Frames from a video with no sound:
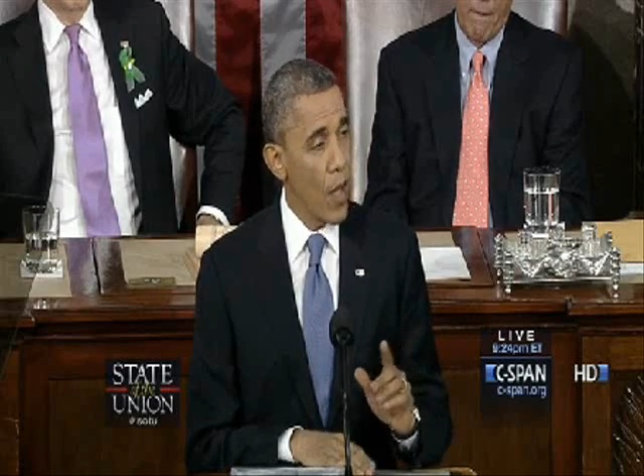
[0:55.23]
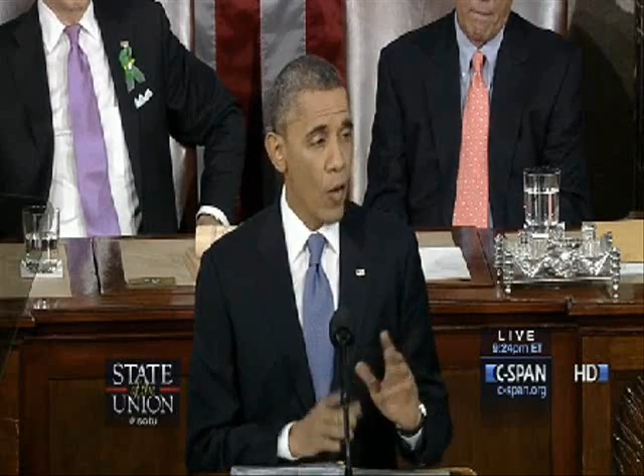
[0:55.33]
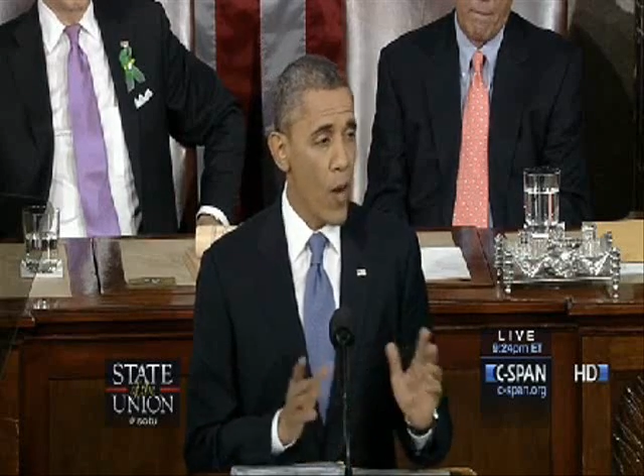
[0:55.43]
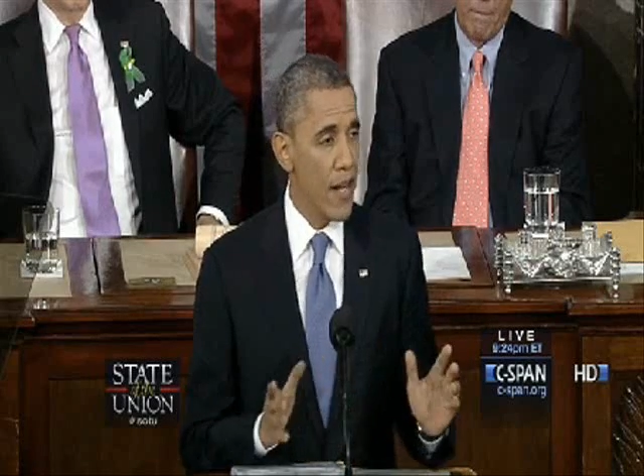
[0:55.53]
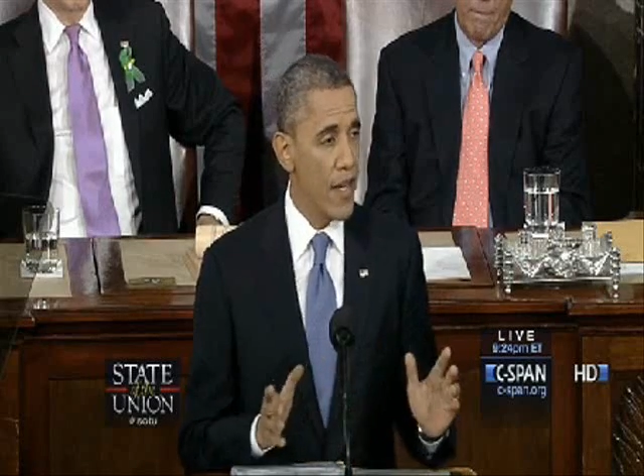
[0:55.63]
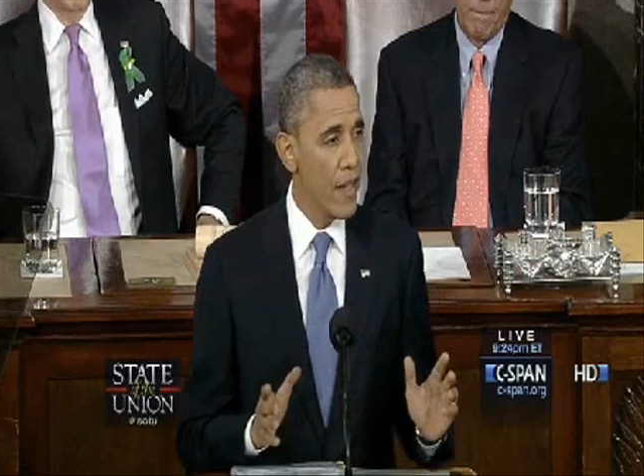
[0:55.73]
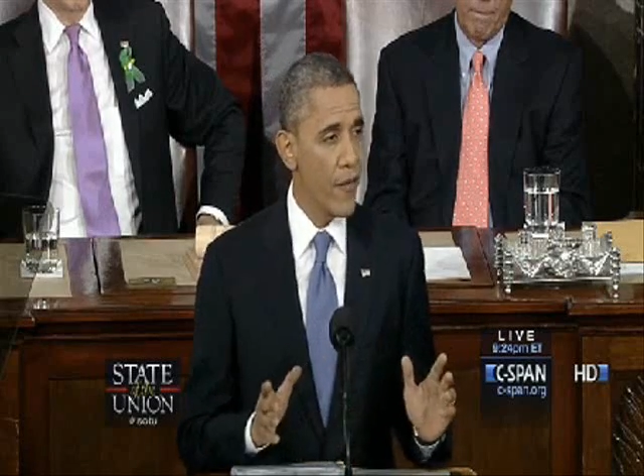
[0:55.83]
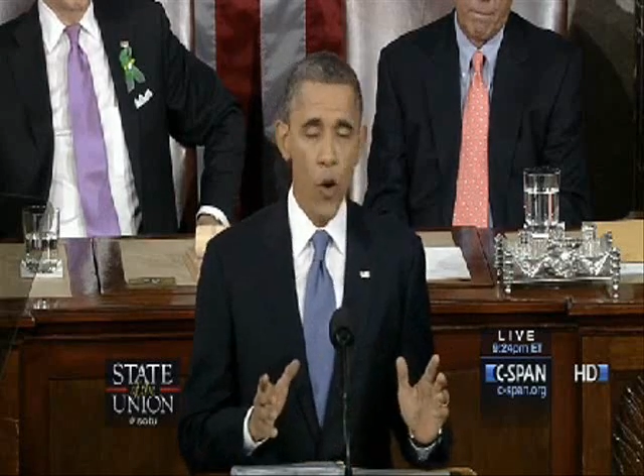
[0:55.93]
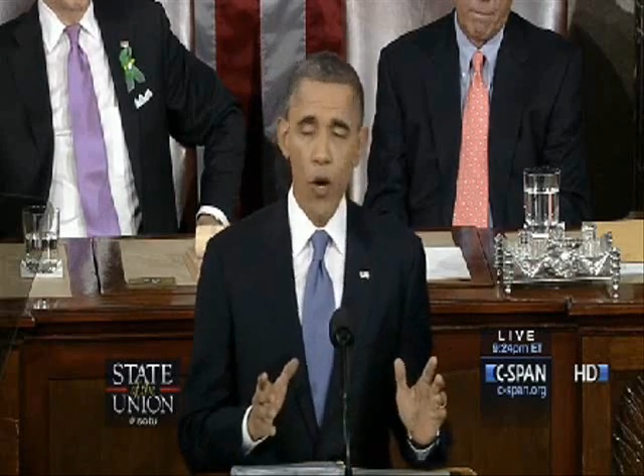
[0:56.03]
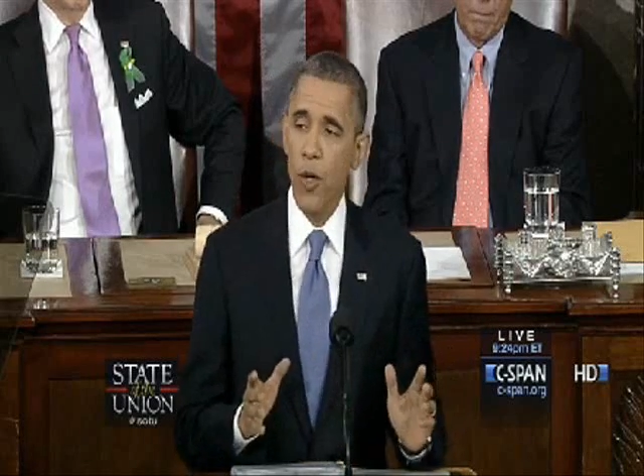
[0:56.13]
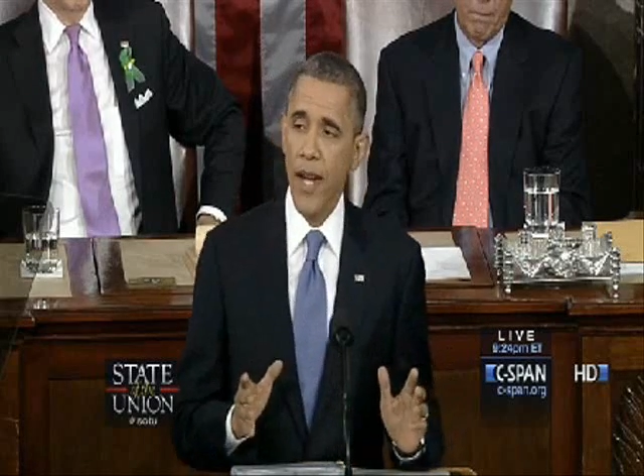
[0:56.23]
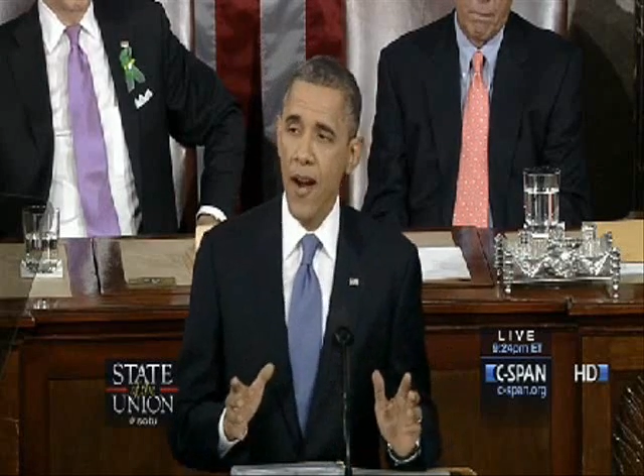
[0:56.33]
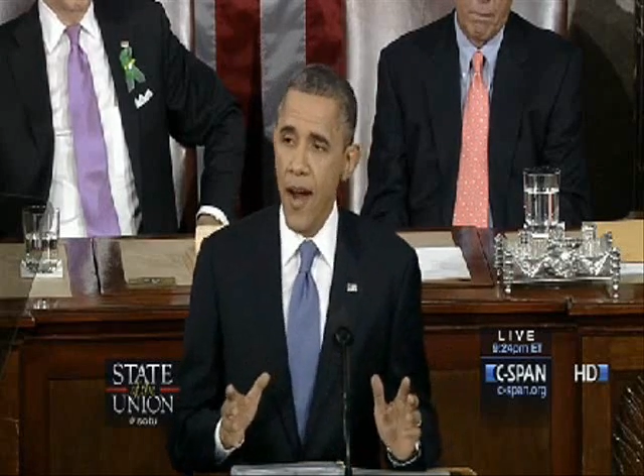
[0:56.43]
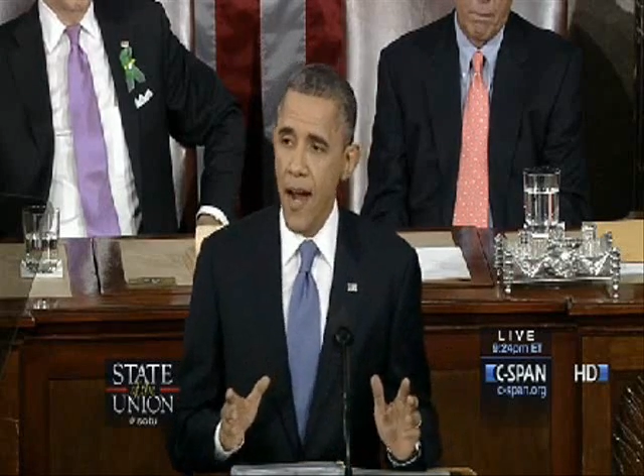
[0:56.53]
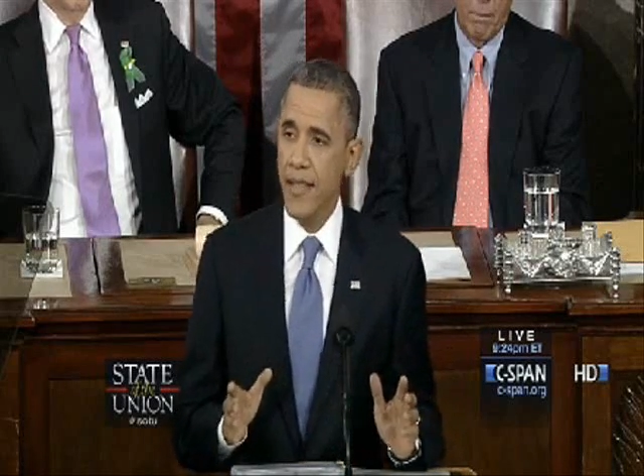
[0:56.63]
Already, the Affordable
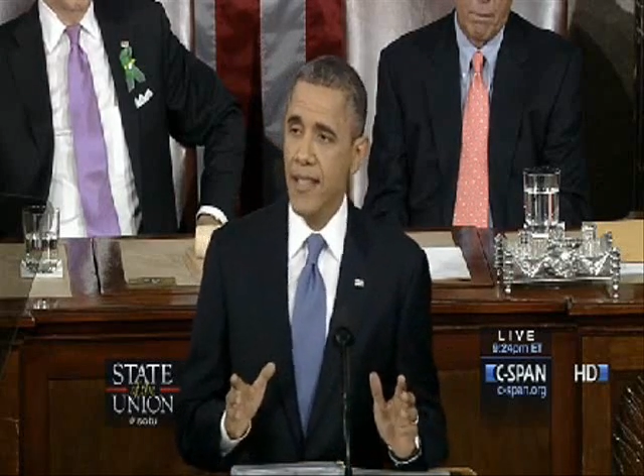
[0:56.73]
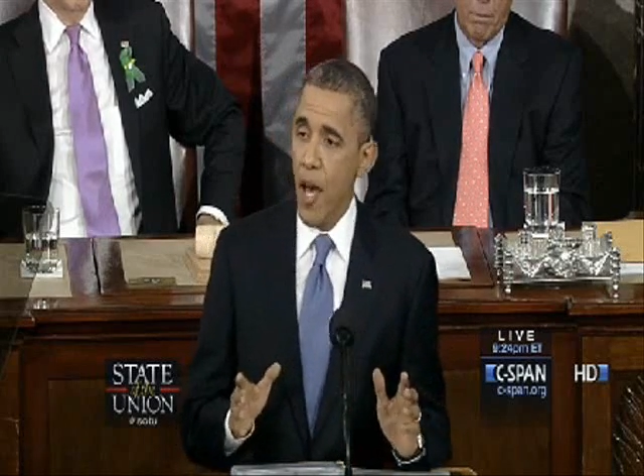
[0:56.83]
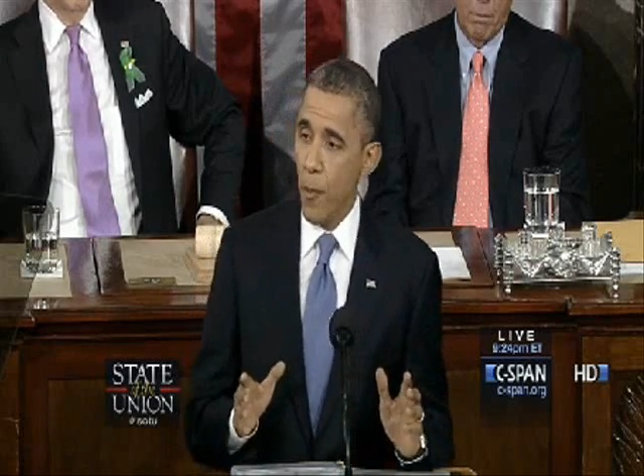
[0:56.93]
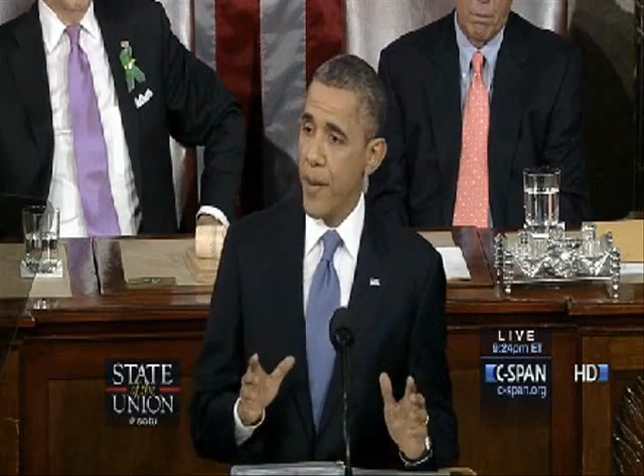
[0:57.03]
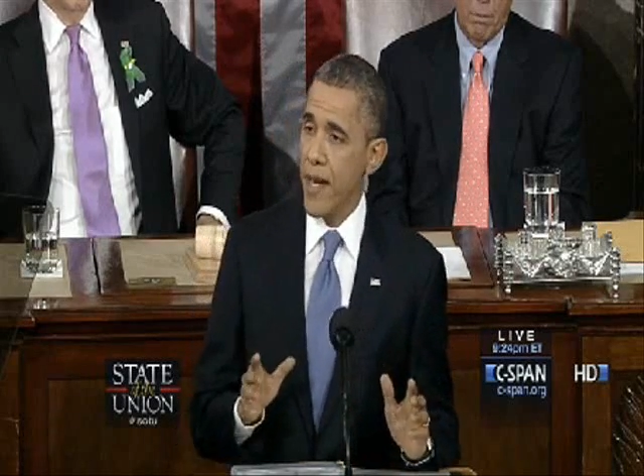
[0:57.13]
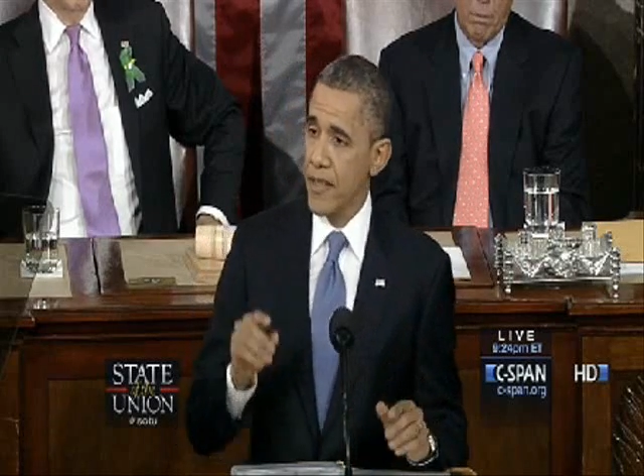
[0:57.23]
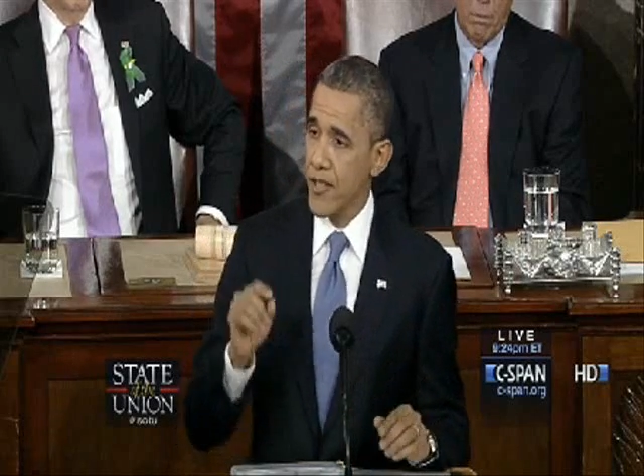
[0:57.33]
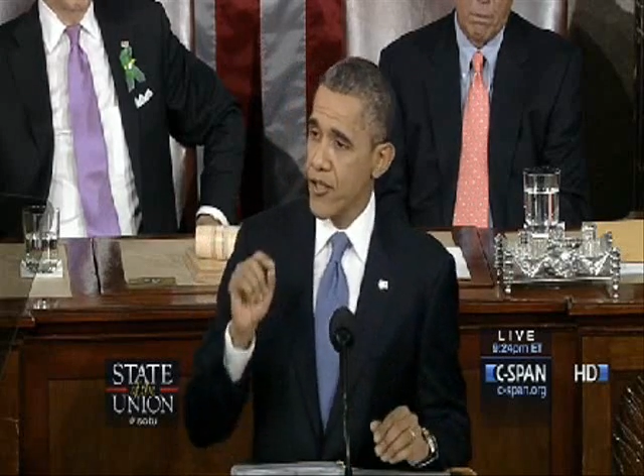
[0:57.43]
Care Act is helping